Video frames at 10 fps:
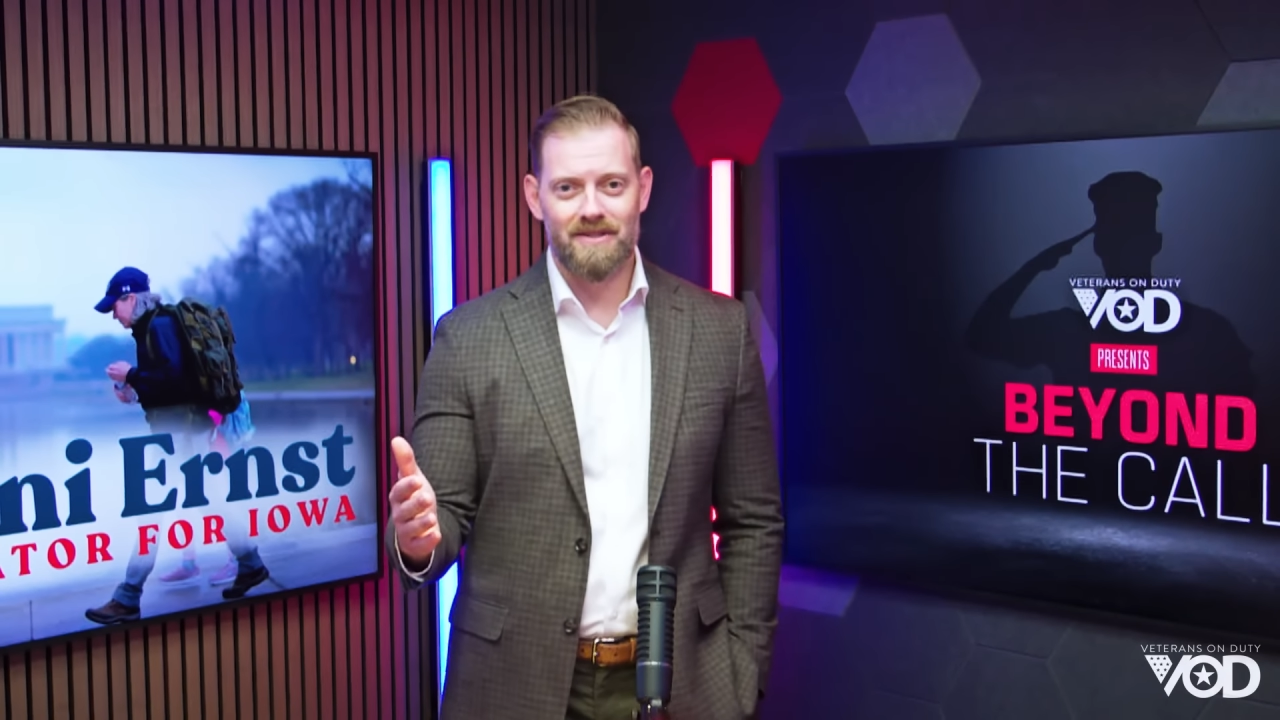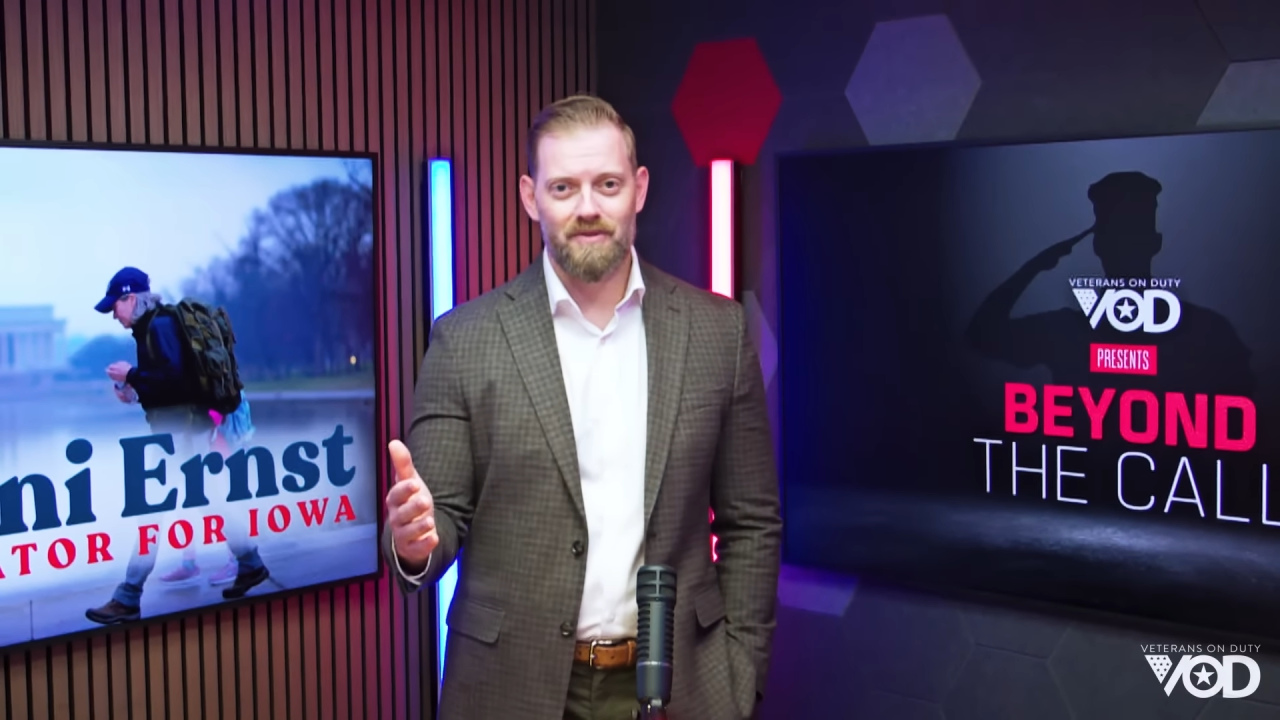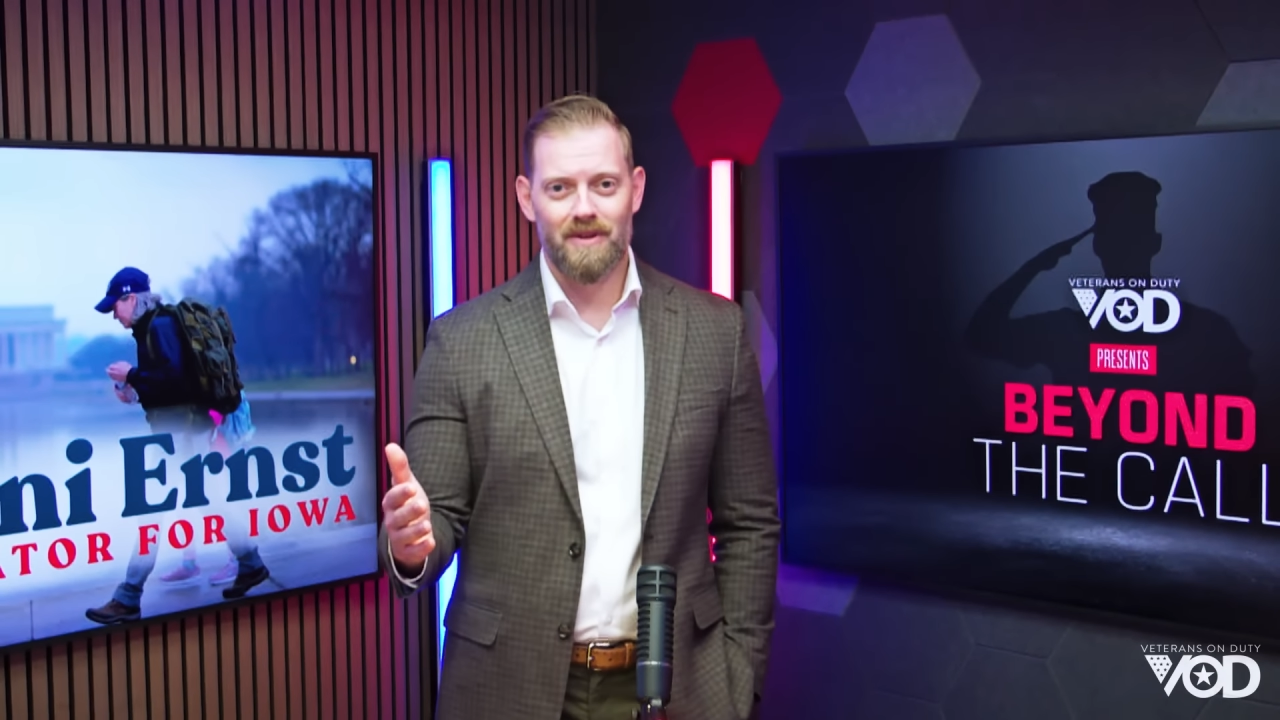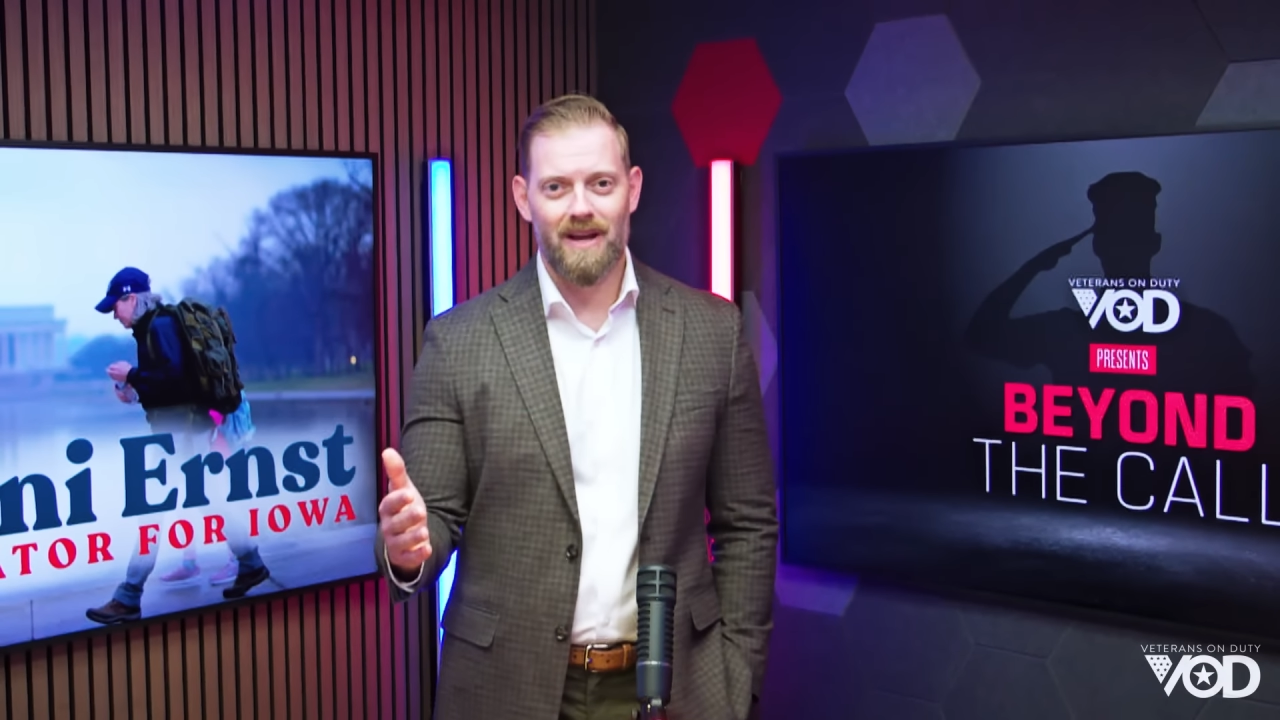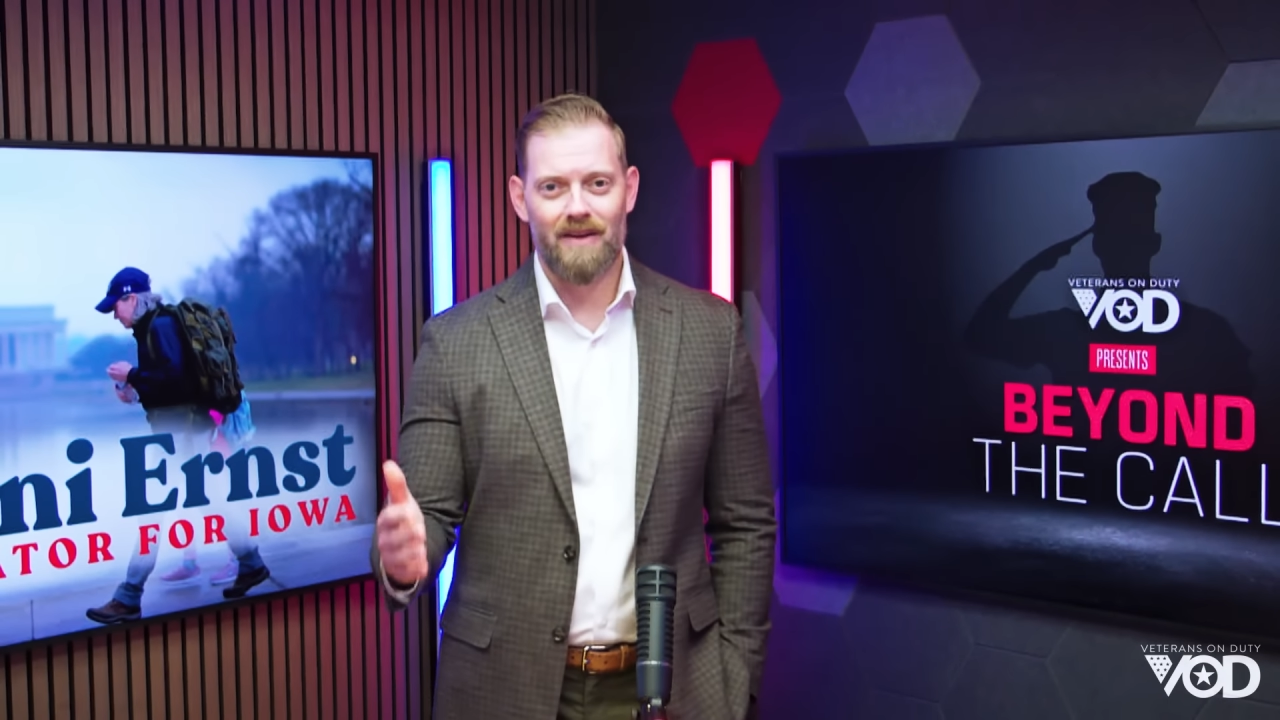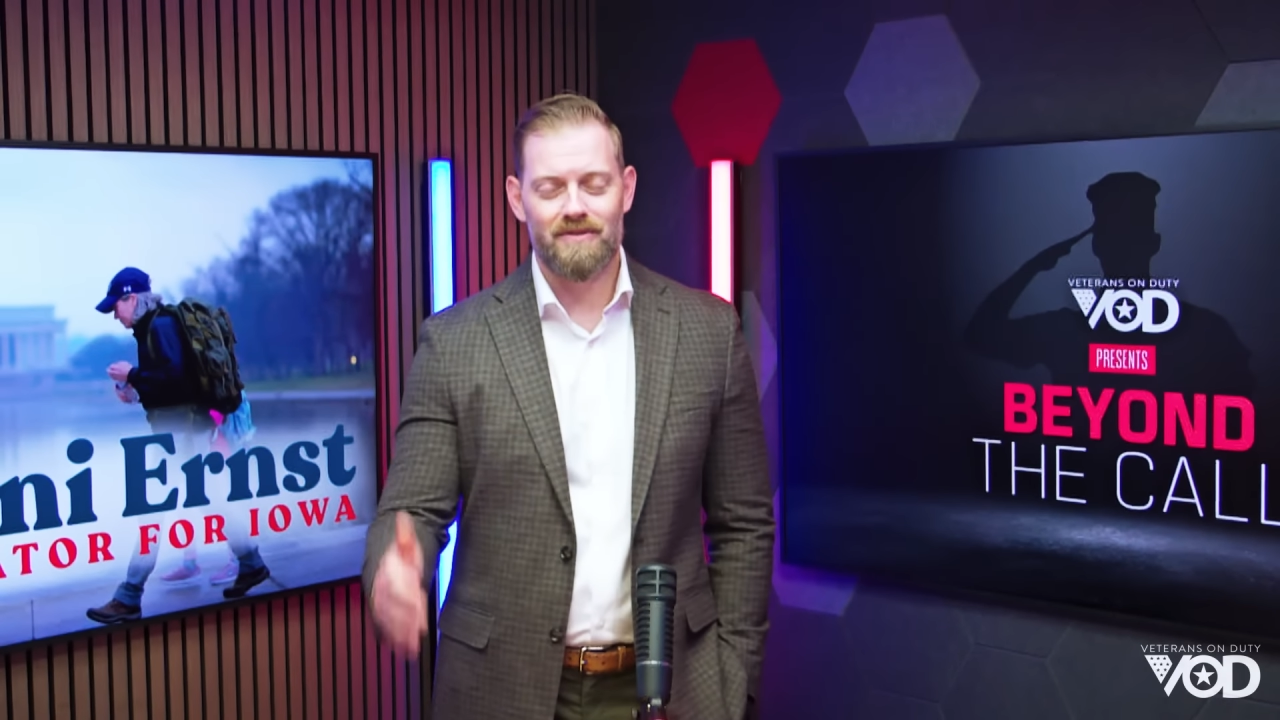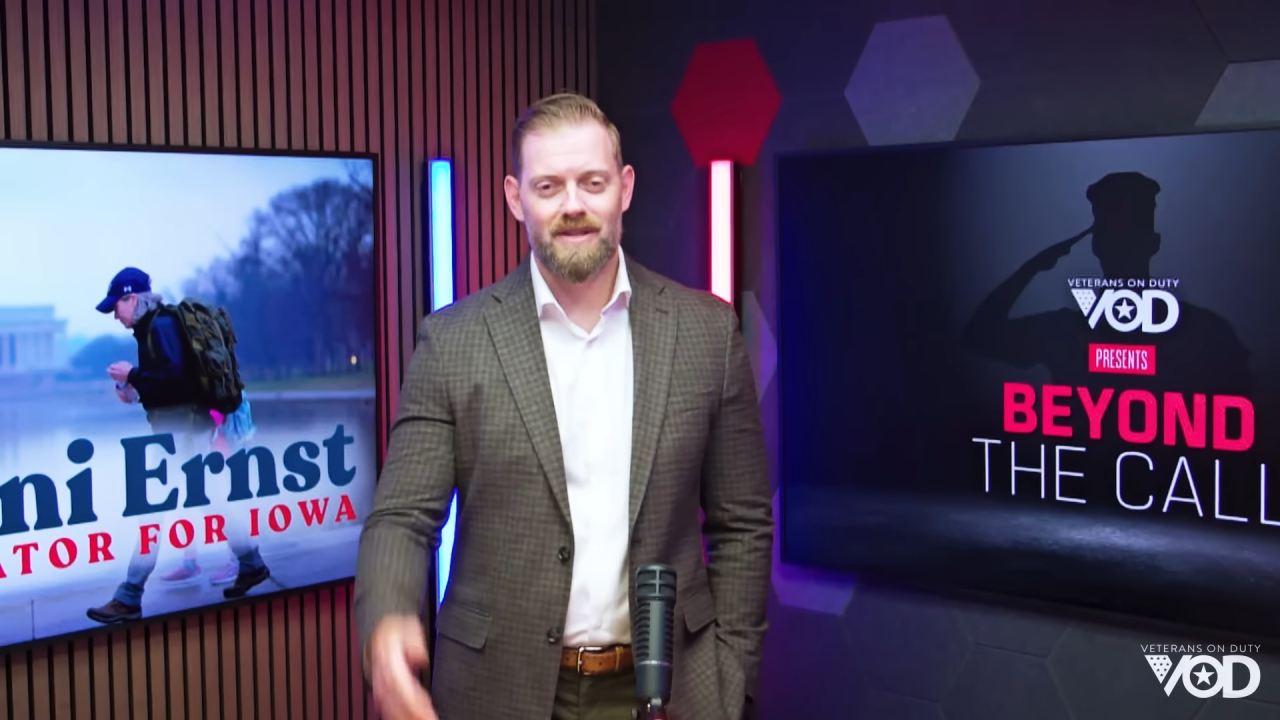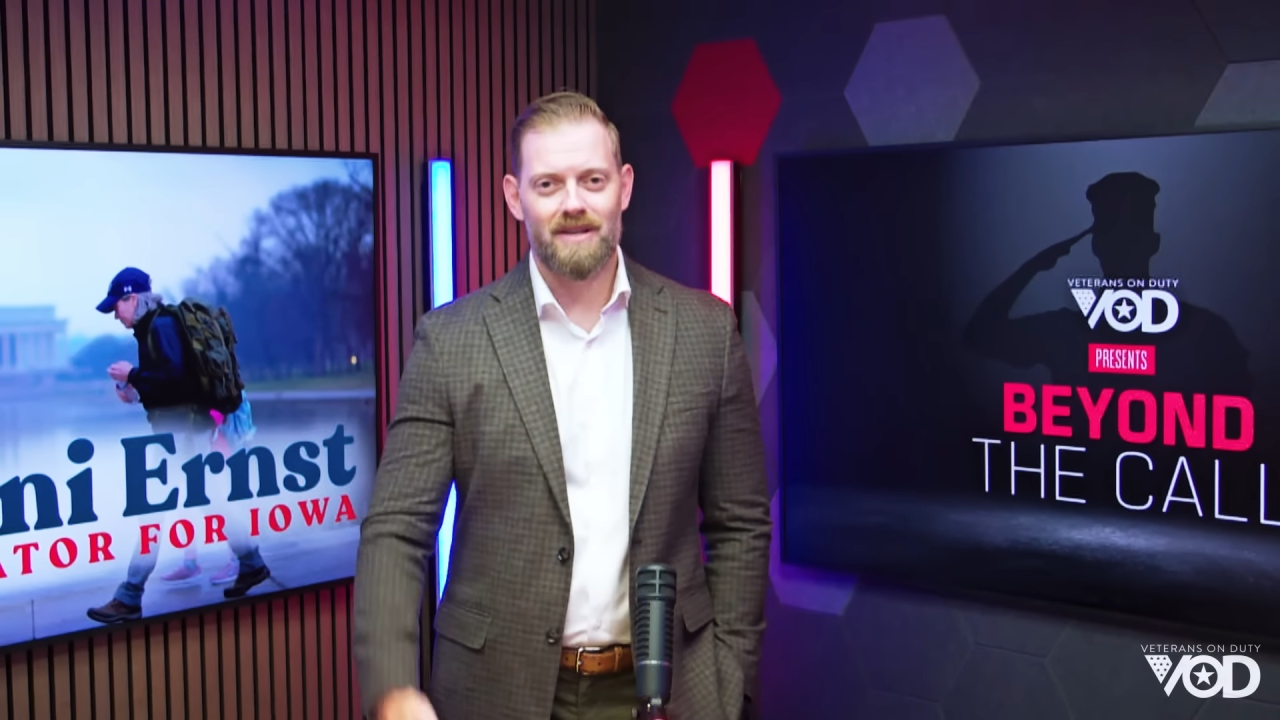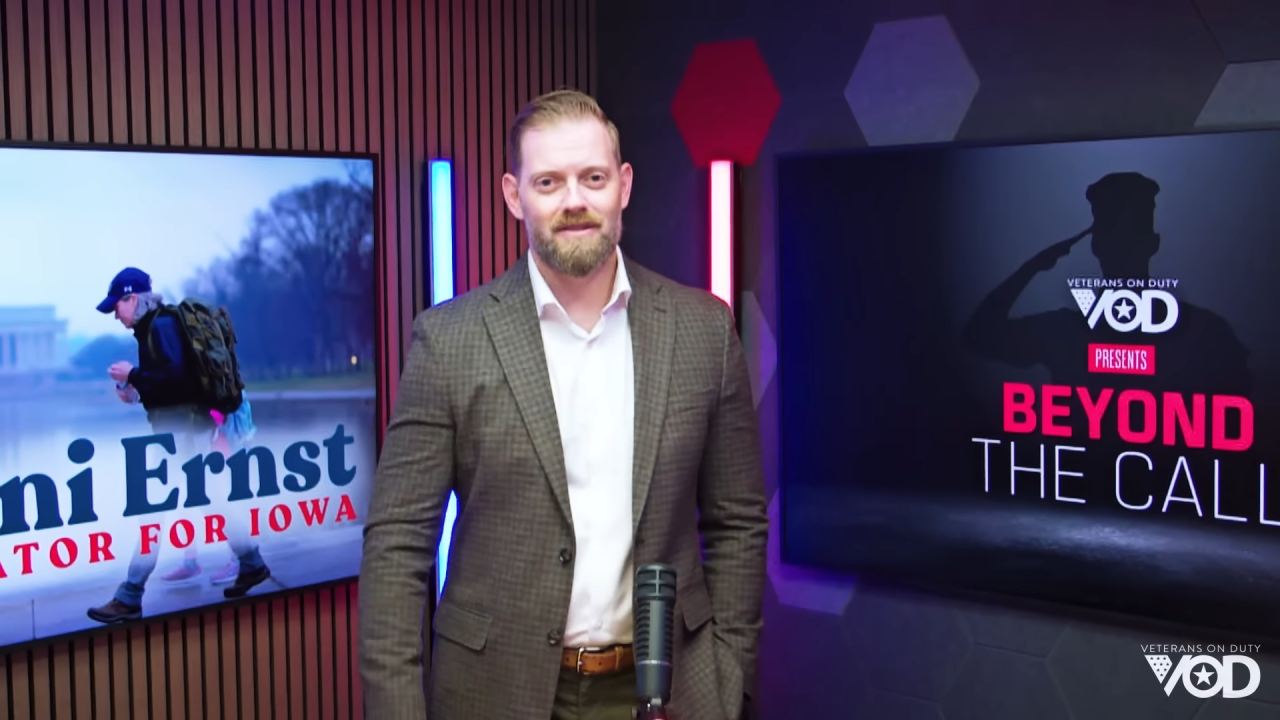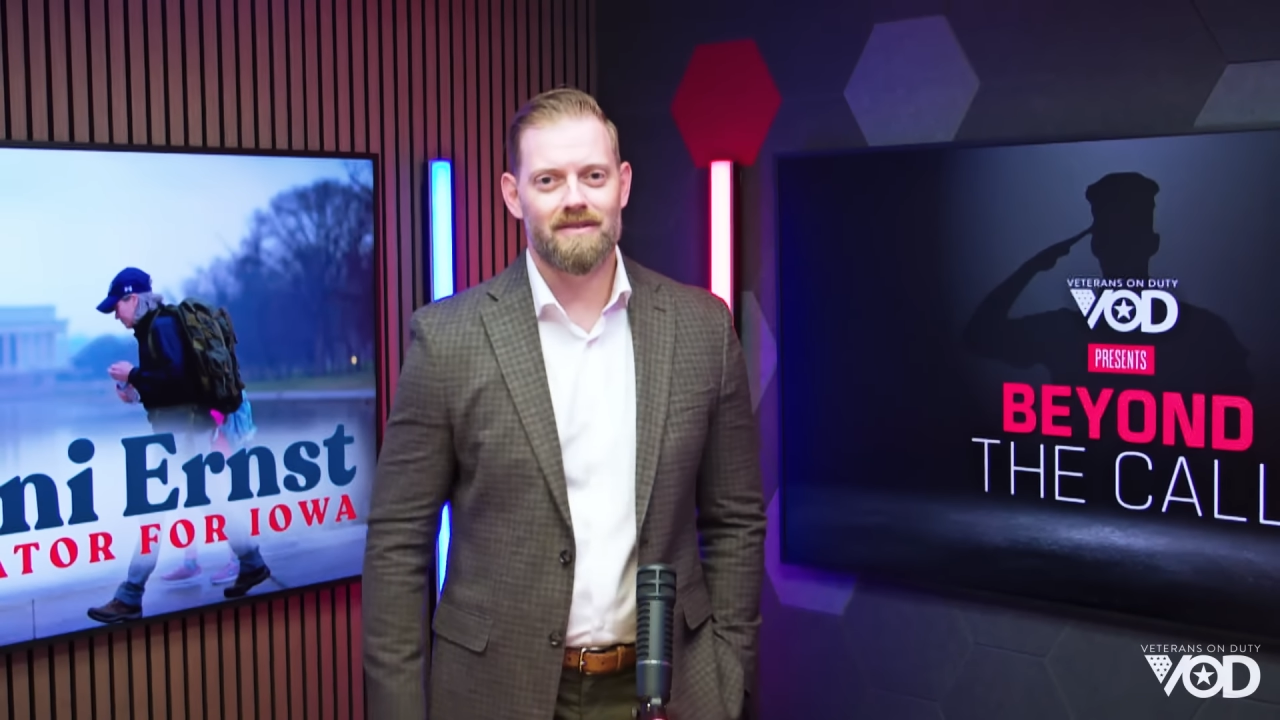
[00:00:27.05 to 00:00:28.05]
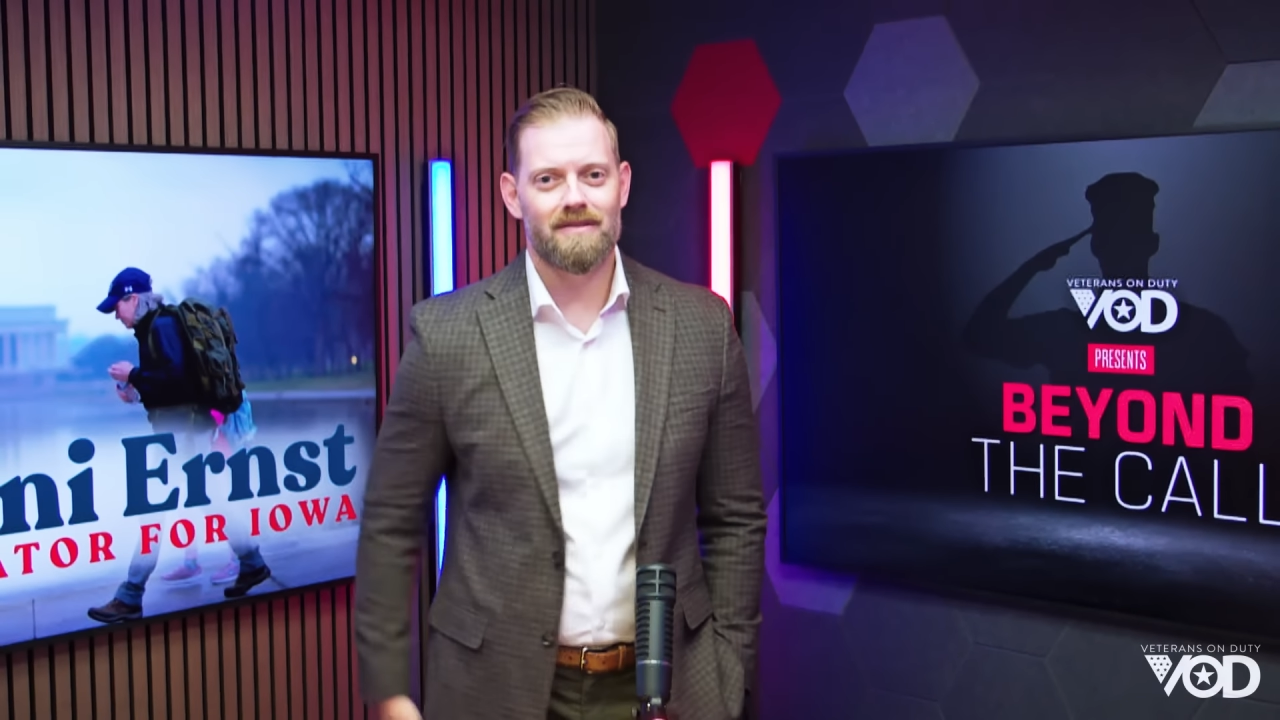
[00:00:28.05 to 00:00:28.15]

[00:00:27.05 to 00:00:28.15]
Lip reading: enjoy the conversation.